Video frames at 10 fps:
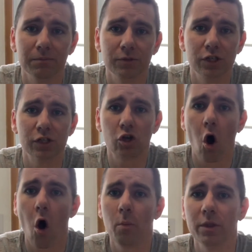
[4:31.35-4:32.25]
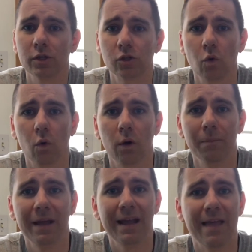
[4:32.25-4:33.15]
Jesus calming the storm,
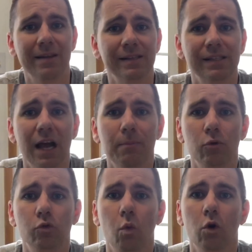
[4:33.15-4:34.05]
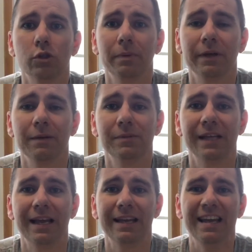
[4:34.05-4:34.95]
and the disciples worshiping Him,
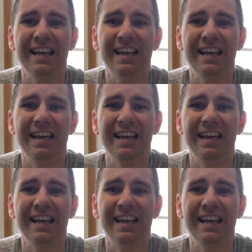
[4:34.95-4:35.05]
saying,